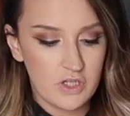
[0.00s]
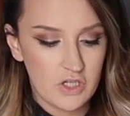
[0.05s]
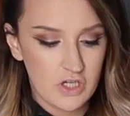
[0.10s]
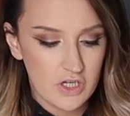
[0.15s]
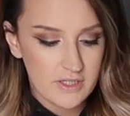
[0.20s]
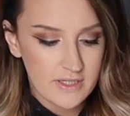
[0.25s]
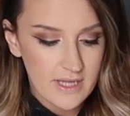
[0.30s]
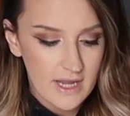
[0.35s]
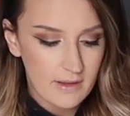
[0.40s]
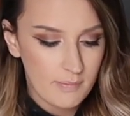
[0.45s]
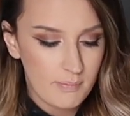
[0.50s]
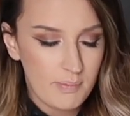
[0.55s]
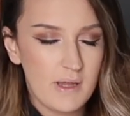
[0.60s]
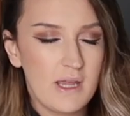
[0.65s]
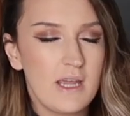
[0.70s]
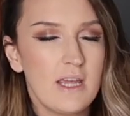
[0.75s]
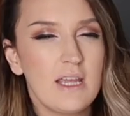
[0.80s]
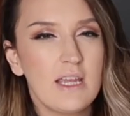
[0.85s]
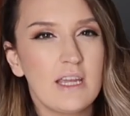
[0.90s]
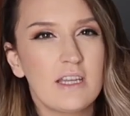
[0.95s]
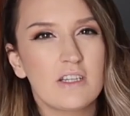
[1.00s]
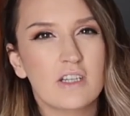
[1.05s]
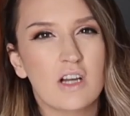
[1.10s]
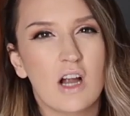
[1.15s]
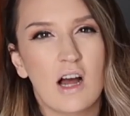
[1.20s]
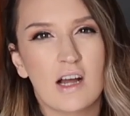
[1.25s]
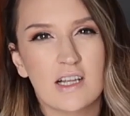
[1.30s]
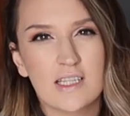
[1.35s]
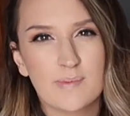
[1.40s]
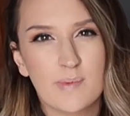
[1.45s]
Just like being in your
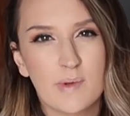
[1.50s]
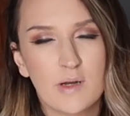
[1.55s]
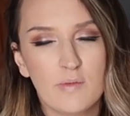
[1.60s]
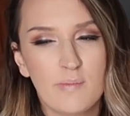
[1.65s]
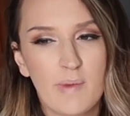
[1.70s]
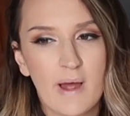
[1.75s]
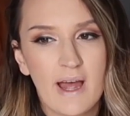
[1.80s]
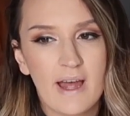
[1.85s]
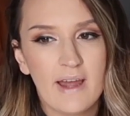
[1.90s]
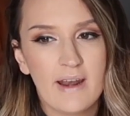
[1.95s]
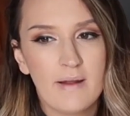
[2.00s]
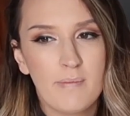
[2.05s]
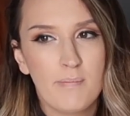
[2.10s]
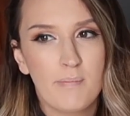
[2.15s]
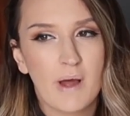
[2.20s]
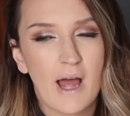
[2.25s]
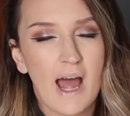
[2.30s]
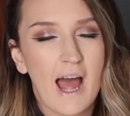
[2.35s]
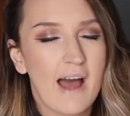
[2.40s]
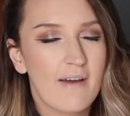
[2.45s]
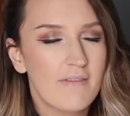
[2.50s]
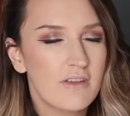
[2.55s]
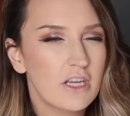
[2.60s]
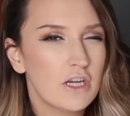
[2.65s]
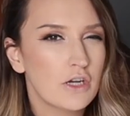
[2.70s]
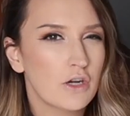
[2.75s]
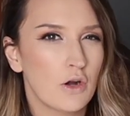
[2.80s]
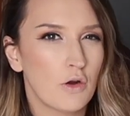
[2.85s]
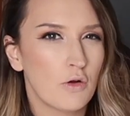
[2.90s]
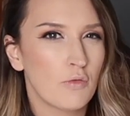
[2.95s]
hospital bed, but having
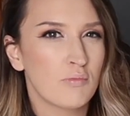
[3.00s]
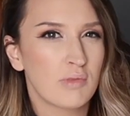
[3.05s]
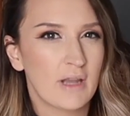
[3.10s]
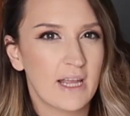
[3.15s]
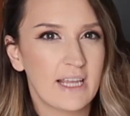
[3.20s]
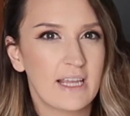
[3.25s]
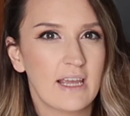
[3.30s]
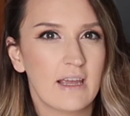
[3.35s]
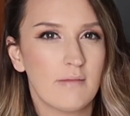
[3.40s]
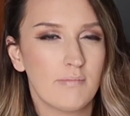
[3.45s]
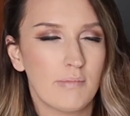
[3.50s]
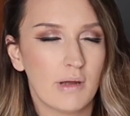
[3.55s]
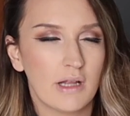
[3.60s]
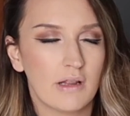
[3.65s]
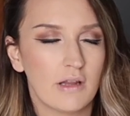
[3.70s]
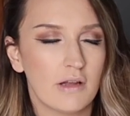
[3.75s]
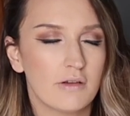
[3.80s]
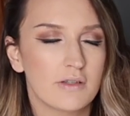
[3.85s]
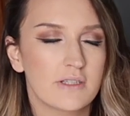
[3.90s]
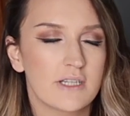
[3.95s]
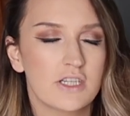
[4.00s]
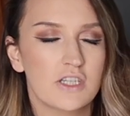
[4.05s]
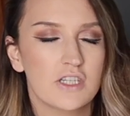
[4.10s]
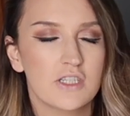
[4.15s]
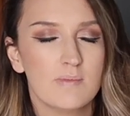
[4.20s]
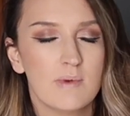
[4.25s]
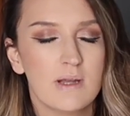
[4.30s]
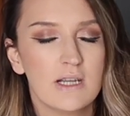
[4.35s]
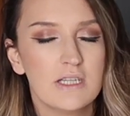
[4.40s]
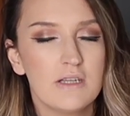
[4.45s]
your own blanket and pillows, it
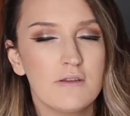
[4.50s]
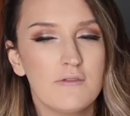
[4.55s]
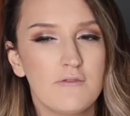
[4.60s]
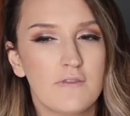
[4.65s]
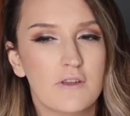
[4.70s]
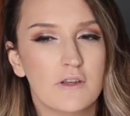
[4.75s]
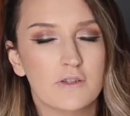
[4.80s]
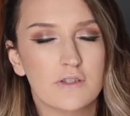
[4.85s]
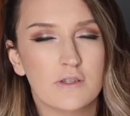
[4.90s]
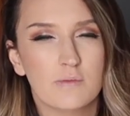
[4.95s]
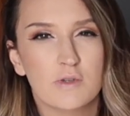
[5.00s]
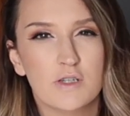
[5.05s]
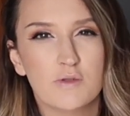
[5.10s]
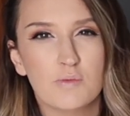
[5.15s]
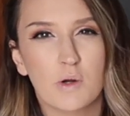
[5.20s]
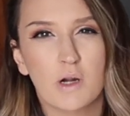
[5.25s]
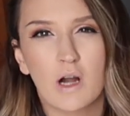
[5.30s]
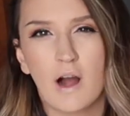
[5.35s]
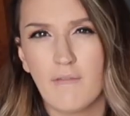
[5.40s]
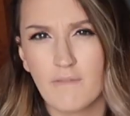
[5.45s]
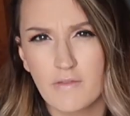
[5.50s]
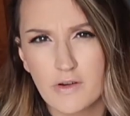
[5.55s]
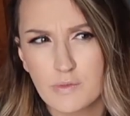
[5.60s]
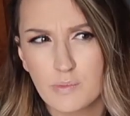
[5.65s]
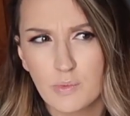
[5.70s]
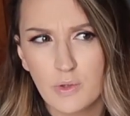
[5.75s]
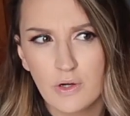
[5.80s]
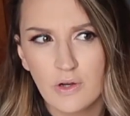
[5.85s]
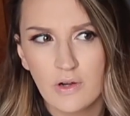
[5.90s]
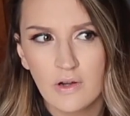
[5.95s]
just makes you feel so much more
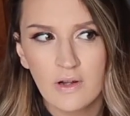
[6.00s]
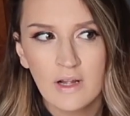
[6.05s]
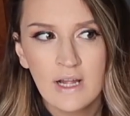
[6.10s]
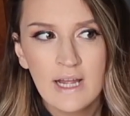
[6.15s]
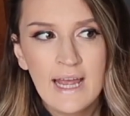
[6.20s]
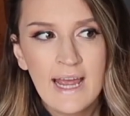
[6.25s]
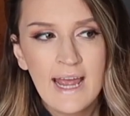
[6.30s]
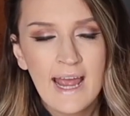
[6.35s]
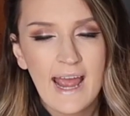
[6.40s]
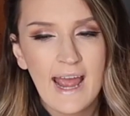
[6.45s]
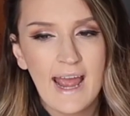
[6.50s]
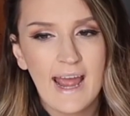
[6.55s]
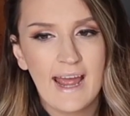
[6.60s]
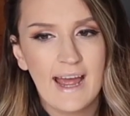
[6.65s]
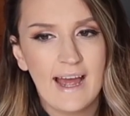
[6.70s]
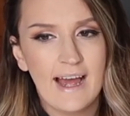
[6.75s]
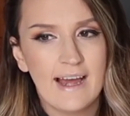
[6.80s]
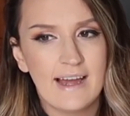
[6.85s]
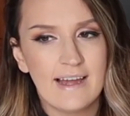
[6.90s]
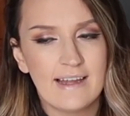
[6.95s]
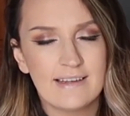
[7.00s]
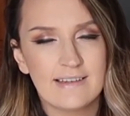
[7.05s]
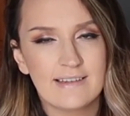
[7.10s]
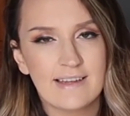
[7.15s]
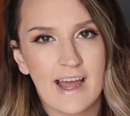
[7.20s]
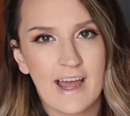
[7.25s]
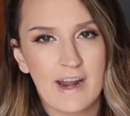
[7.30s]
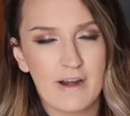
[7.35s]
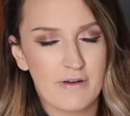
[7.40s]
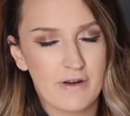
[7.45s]
comfortable.
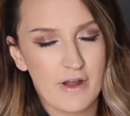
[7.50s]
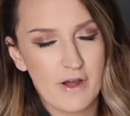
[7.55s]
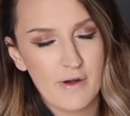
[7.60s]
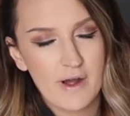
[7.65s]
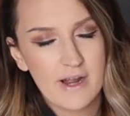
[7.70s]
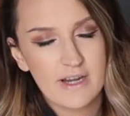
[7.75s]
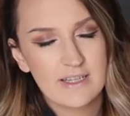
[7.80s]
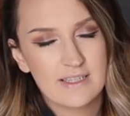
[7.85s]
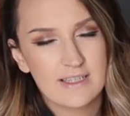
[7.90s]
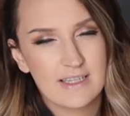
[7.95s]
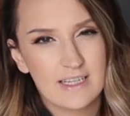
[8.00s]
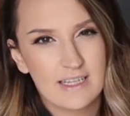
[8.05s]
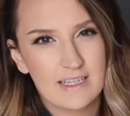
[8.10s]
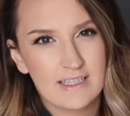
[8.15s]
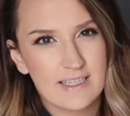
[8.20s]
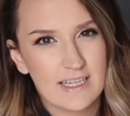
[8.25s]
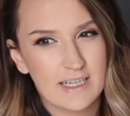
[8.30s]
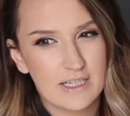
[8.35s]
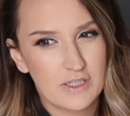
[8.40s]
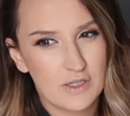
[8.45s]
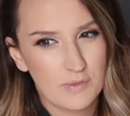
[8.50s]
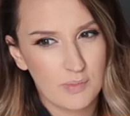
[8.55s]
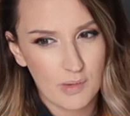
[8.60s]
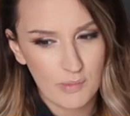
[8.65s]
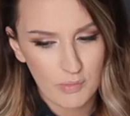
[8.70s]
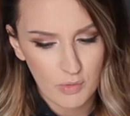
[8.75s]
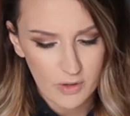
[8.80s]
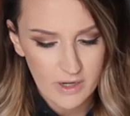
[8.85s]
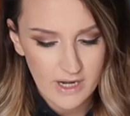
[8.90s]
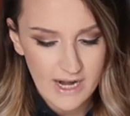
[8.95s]
And I don't know, I just think it's like super
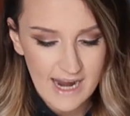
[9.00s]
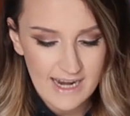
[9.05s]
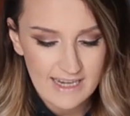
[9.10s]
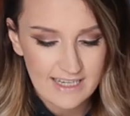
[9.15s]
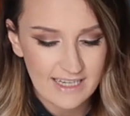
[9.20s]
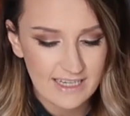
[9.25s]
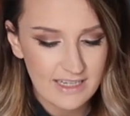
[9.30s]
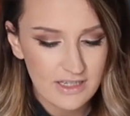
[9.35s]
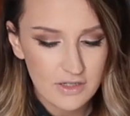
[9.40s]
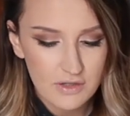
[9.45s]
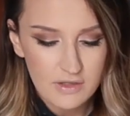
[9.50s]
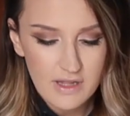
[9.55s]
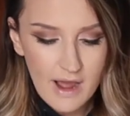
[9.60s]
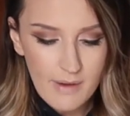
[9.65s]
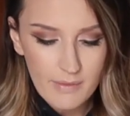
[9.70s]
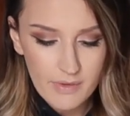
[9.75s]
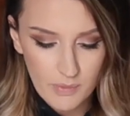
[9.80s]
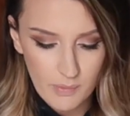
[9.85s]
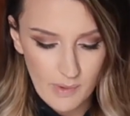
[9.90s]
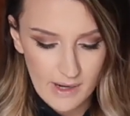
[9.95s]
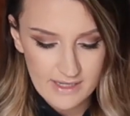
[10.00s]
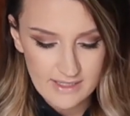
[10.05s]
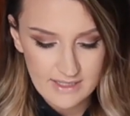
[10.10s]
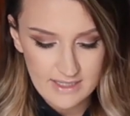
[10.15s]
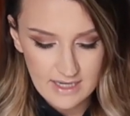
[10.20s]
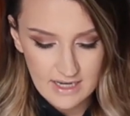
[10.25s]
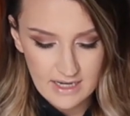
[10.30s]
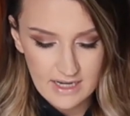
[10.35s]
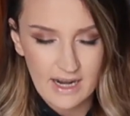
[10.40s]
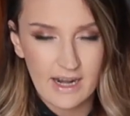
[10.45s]
important. I didn't do that with
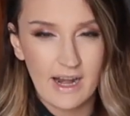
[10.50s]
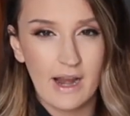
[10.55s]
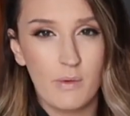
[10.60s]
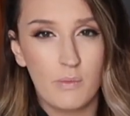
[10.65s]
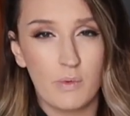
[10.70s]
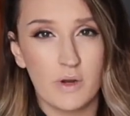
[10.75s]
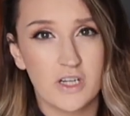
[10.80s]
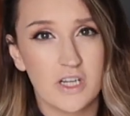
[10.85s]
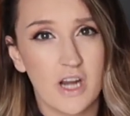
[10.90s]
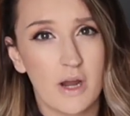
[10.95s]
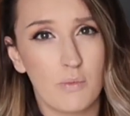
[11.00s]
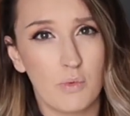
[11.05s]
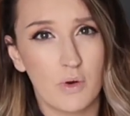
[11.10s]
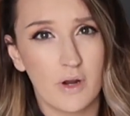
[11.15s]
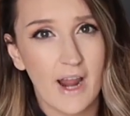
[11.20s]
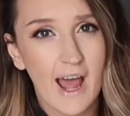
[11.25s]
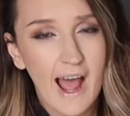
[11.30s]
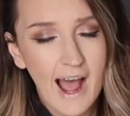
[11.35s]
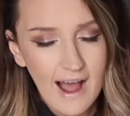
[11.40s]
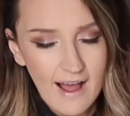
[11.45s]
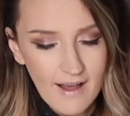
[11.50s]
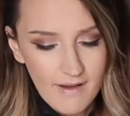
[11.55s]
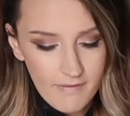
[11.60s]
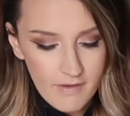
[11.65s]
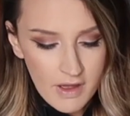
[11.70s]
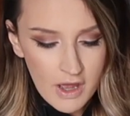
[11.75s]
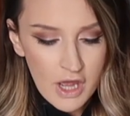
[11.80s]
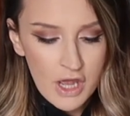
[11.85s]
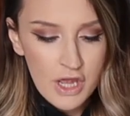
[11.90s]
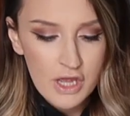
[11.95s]
Weston and I wish I would
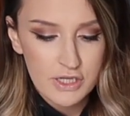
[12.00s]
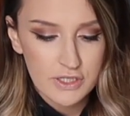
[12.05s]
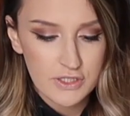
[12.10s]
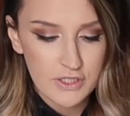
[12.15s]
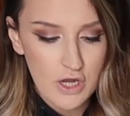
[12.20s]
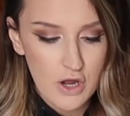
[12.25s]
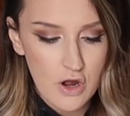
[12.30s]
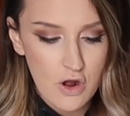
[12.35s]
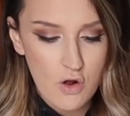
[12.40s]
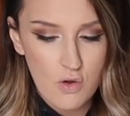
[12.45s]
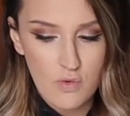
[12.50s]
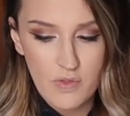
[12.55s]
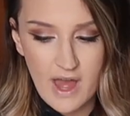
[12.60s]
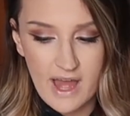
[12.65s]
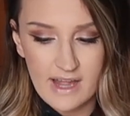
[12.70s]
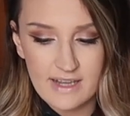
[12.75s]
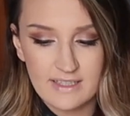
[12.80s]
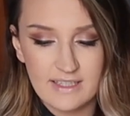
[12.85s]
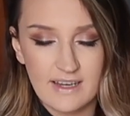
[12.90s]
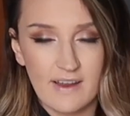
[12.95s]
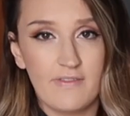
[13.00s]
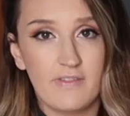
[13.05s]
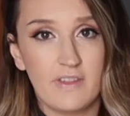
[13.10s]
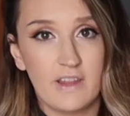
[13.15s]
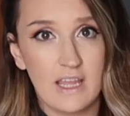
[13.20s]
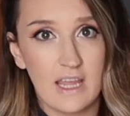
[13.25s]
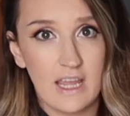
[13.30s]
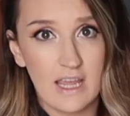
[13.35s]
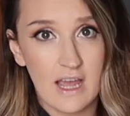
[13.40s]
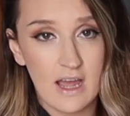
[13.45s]
have. So that is
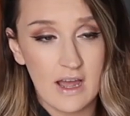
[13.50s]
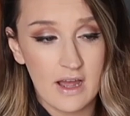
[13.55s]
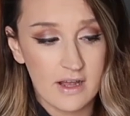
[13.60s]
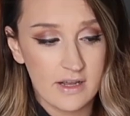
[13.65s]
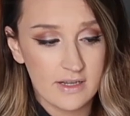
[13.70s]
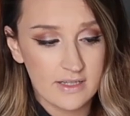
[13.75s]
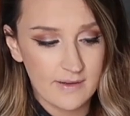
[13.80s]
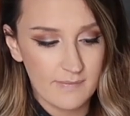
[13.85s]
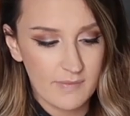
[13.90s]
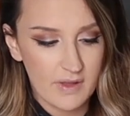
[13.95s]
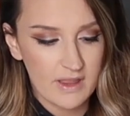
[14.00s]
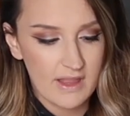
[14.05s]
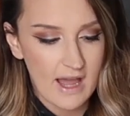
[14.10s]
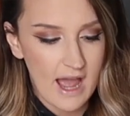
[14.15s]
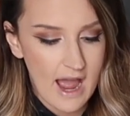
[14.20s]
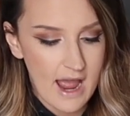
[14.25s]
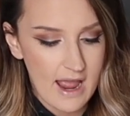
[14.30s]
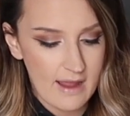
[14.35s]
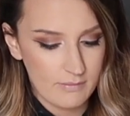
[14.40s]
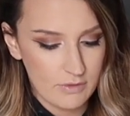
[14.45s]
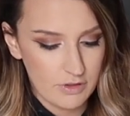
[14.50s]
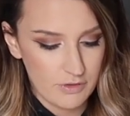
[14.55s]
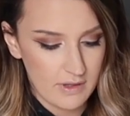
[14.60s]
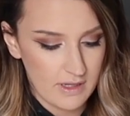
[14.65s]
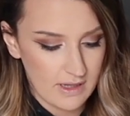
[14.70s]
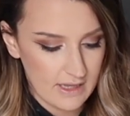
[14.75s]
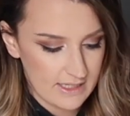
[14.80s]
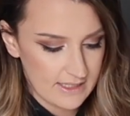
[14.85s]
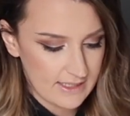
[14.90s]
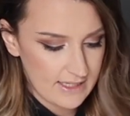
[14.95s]
definitely something that I am
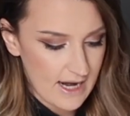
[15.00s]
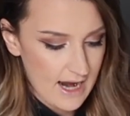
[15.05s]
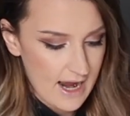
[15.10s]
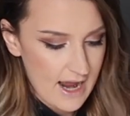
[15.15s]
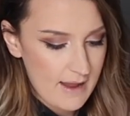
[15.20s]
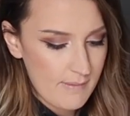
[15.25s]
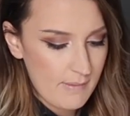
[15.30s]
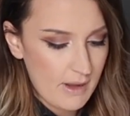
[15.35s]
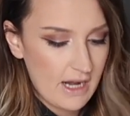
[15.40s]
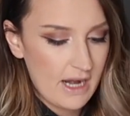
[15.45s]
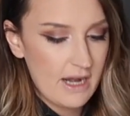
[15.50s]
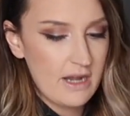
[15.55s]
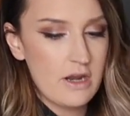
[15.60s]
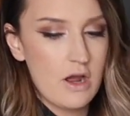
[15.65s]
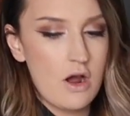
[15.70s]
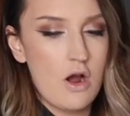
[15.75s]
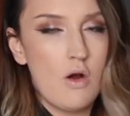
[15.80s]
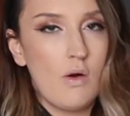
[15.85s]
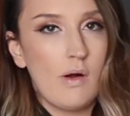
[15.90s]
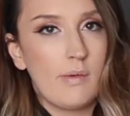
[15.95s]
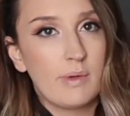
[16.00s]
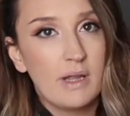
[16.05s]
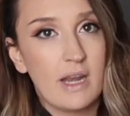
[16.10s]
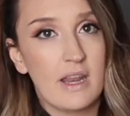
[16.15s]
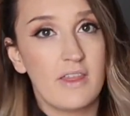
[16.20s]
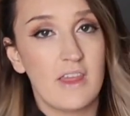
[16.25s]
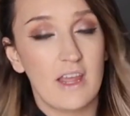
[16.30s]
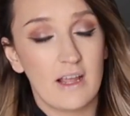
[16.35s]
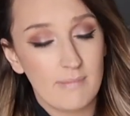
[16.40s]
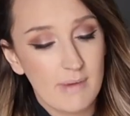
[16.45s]
doing this time, and I know I'm
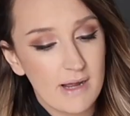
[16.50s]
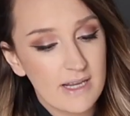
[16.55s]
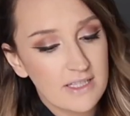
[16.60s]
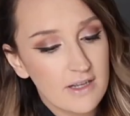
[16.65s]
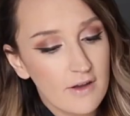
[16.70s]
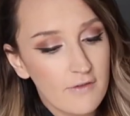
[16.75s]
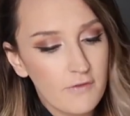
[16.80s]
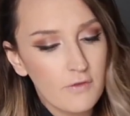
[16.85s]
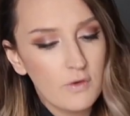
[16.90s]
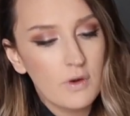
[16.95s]
gonna thank myself